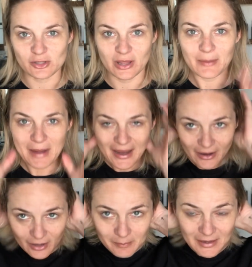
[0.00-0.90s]
So like my
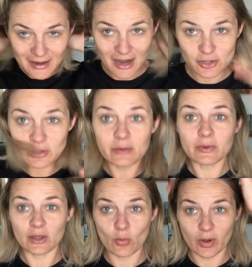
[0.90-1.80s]
hair can be naturally
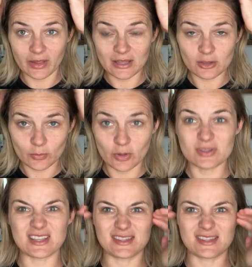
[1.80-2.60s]
really oily at the roots.